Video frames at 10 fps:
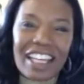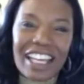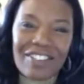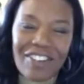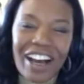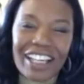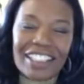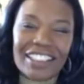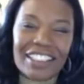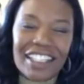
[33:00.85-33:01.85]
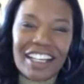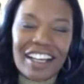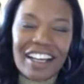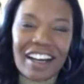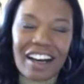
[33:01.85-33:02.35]
advice
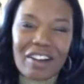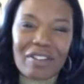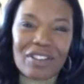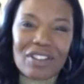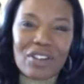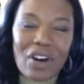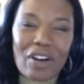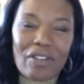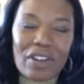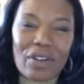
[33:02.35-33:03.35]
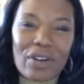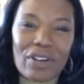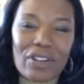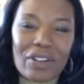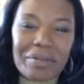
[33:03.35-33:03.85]
um, to our viewers?